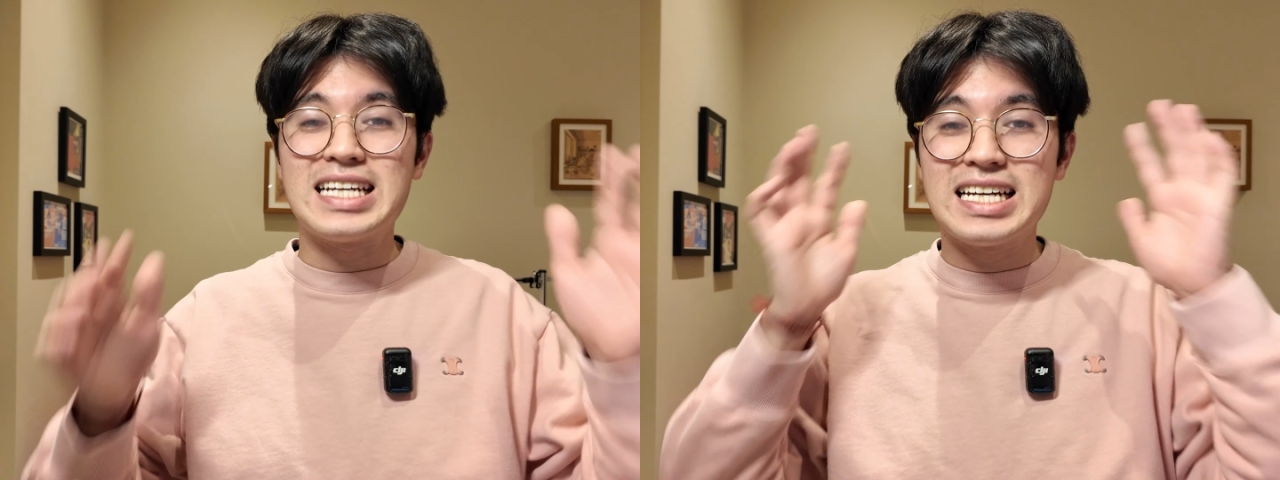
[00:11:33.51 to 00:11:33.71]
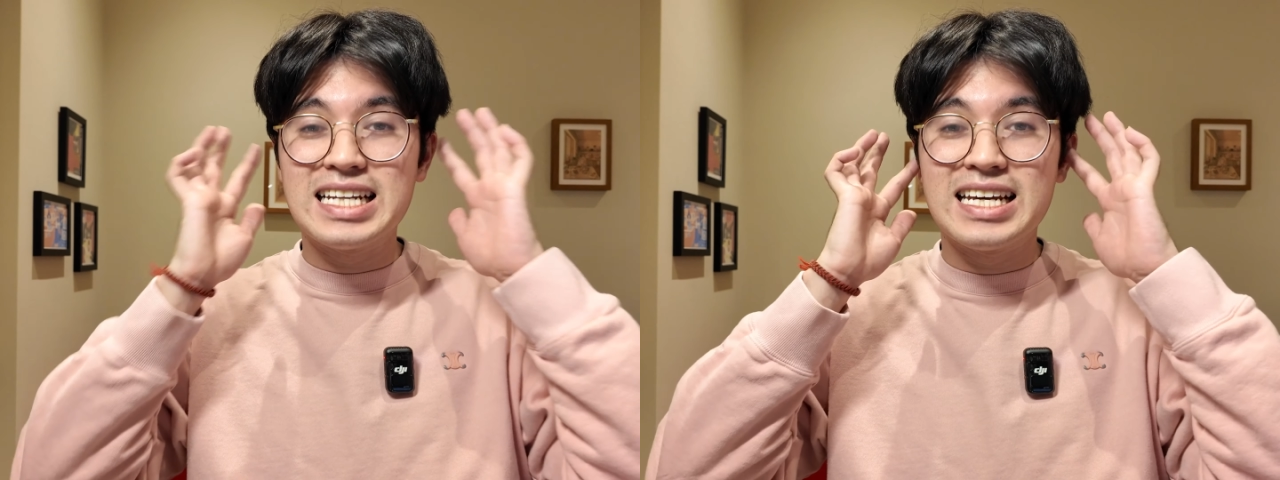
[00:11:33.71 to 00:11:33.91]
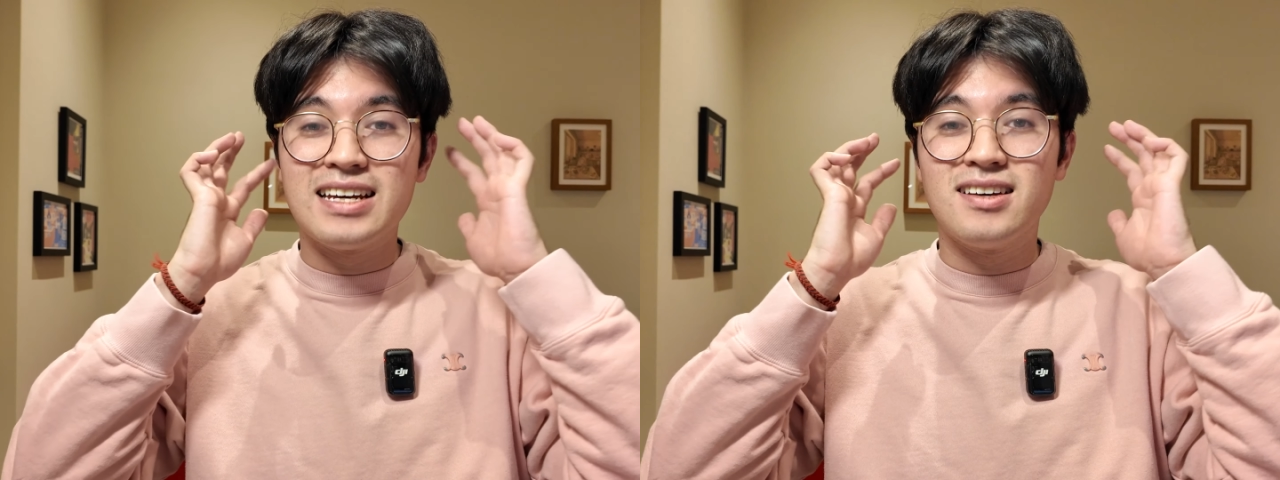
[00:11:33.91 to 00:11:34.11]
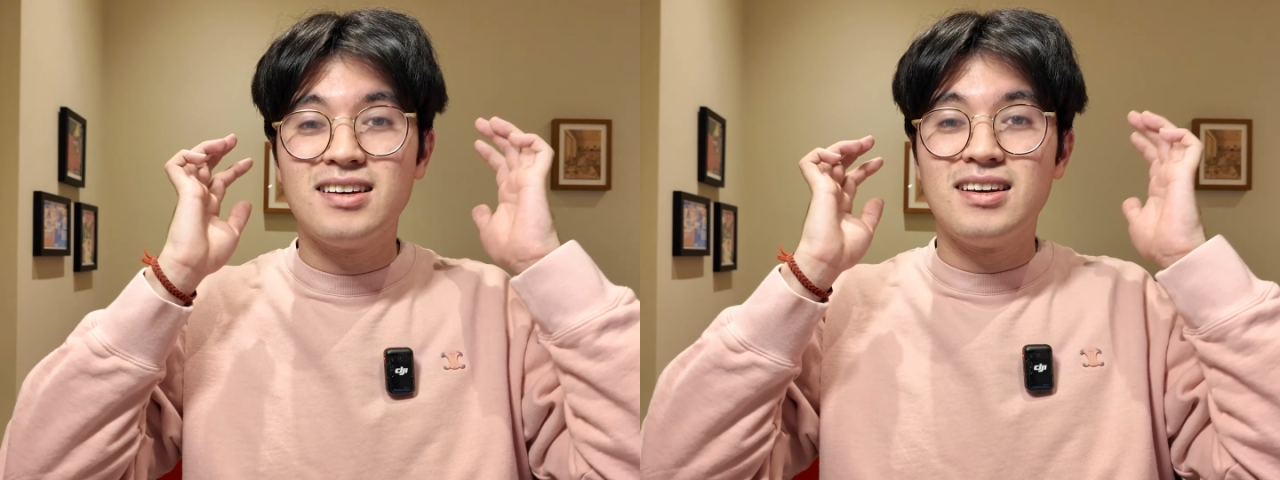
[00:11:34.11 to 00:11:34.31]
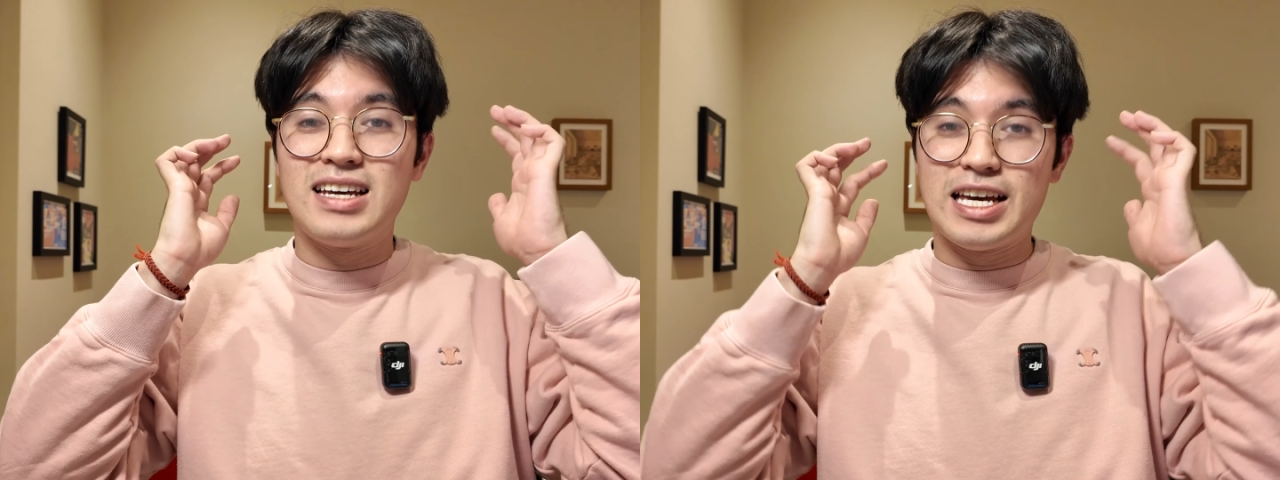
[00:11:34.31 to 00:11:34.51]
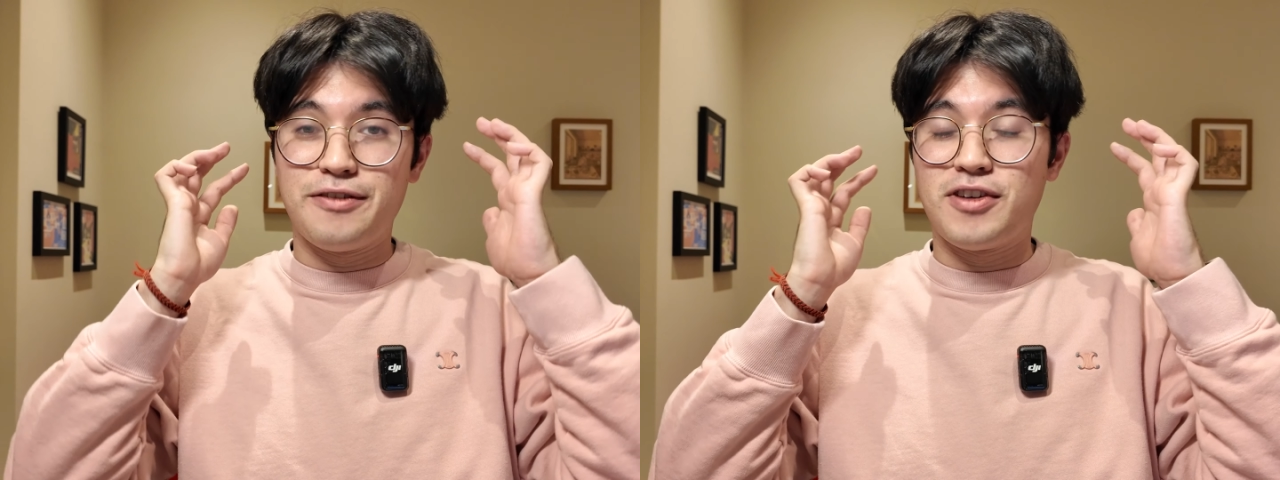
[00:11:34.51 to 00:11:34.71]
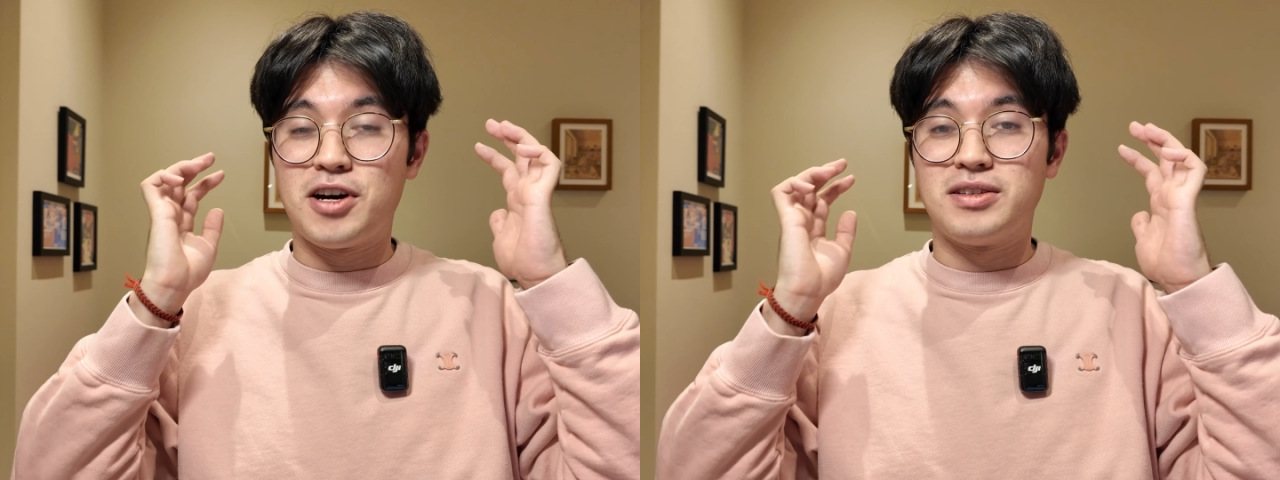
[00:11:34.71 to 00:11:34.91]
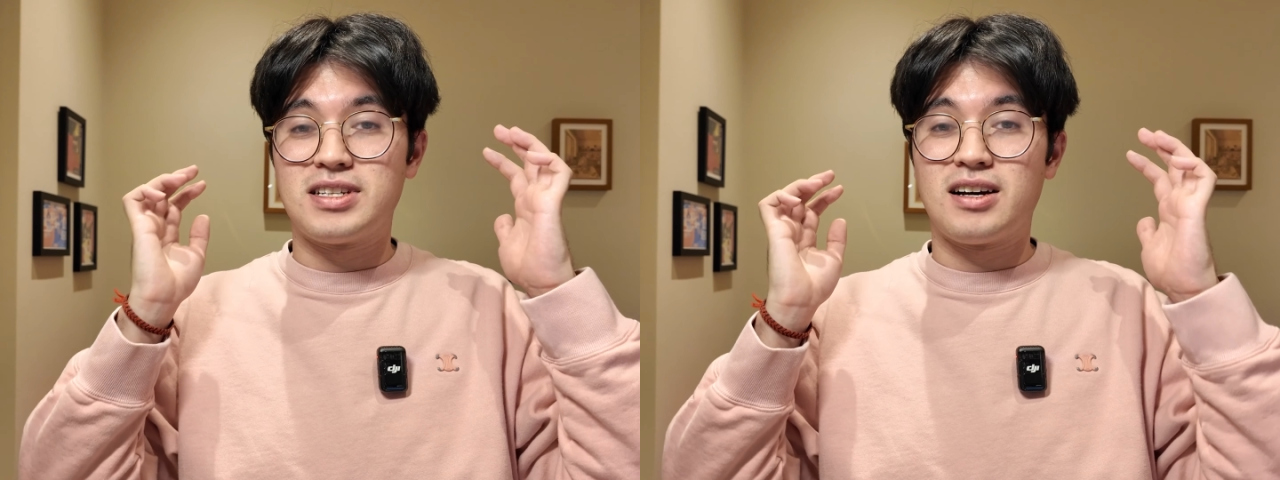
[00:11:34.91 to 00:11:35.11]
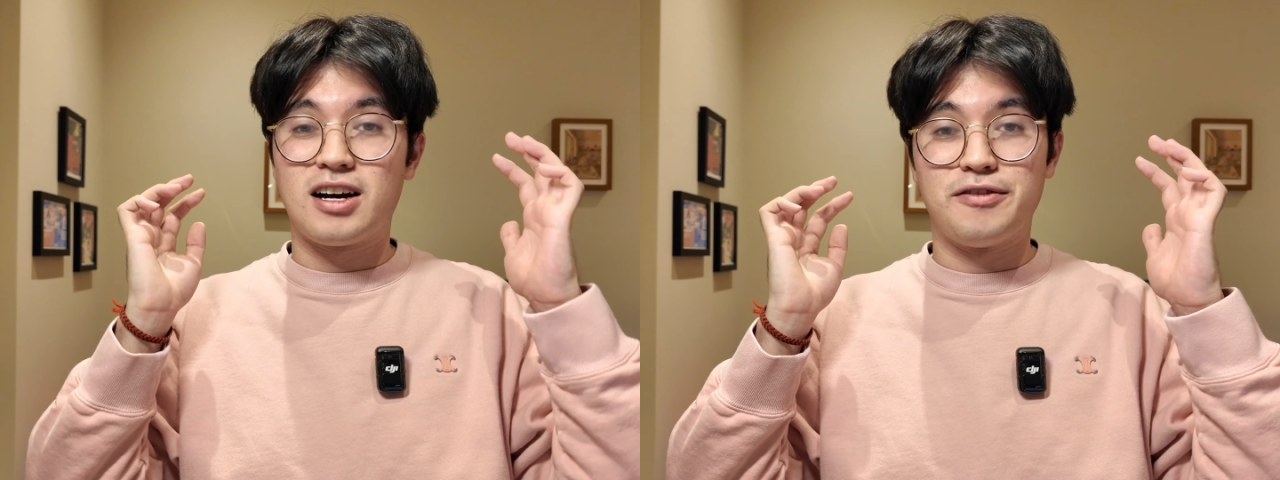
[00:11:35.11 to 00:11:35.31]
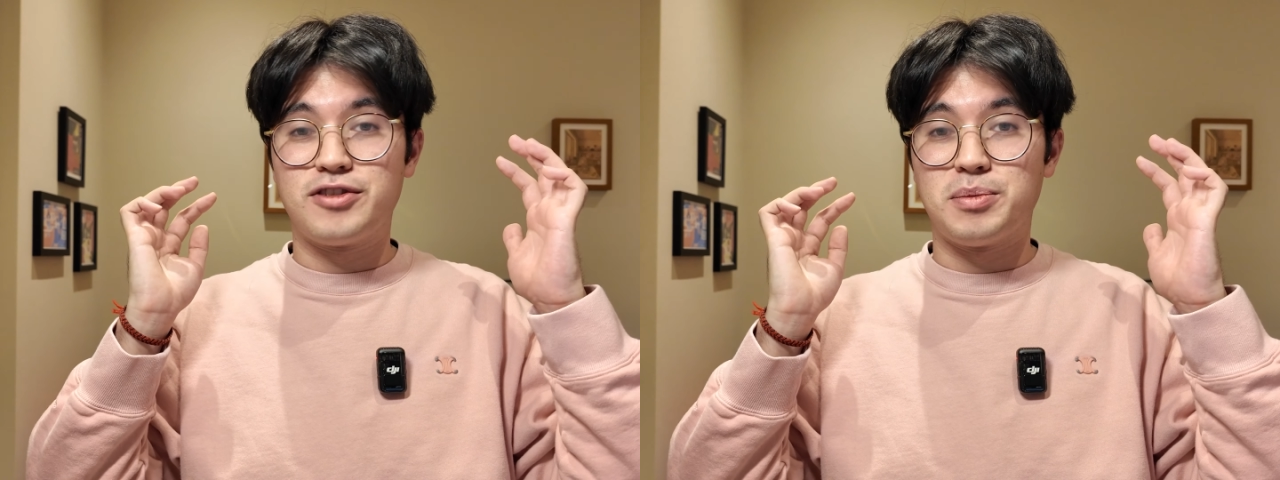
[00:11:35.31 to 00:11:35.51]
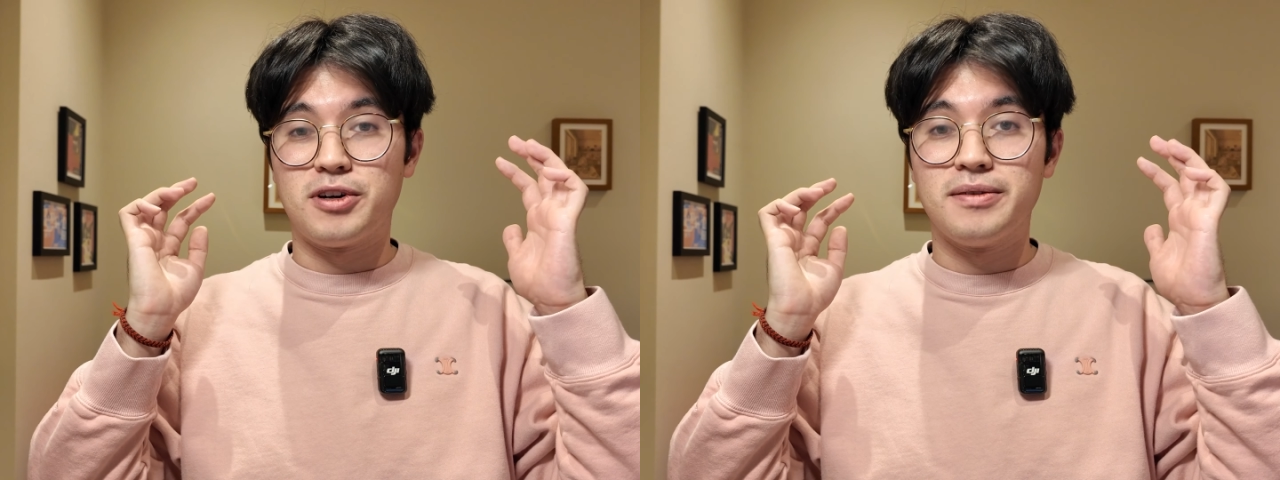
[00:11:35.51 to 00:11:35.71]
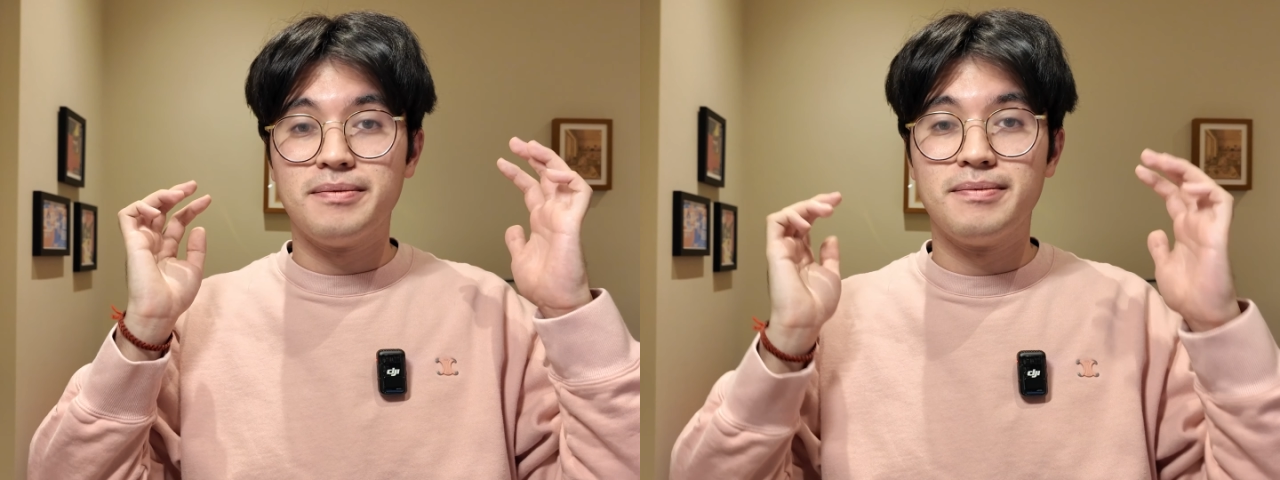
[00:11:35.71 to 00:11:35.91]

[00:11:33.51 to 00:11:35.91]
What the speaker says: in-ear earphones uncomfortable.